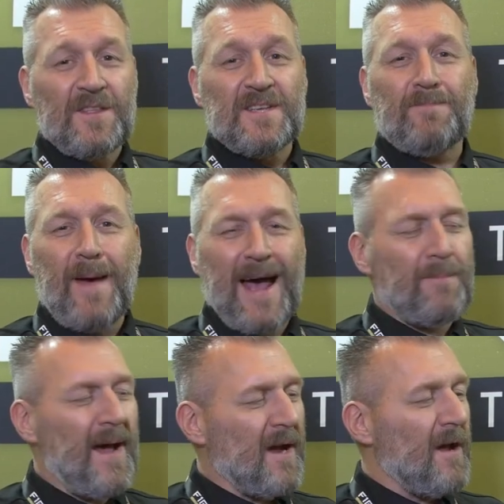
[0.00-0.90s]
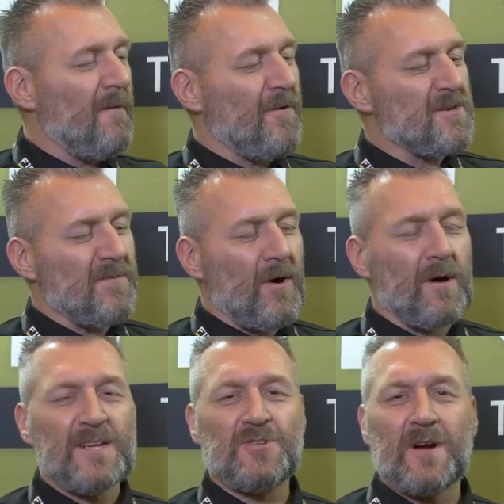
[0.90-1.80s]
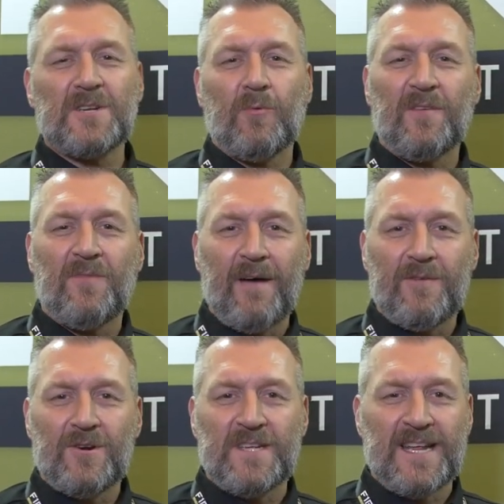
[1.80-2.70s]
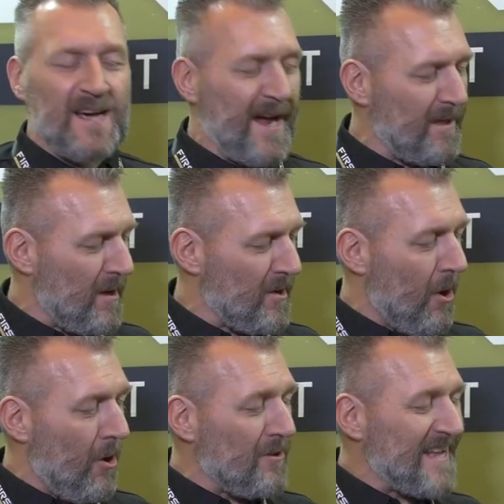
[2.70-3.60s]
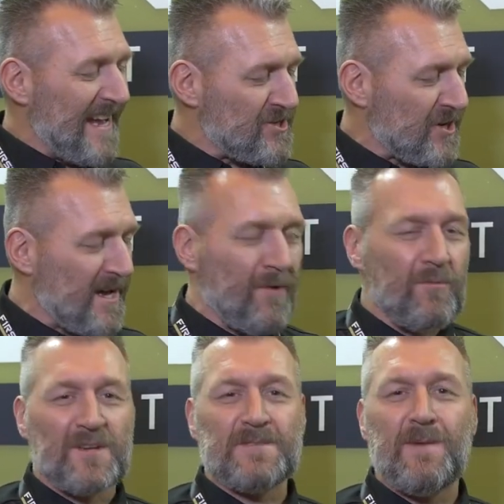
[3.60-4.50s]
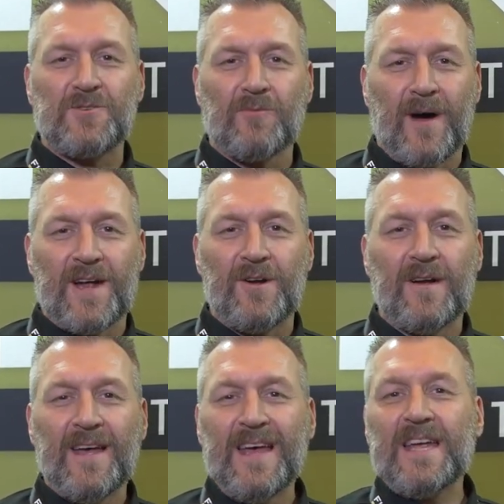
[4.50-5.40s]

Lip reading: this backpack, first of all, constructed with 500D nylon, all laser cut with a special binder,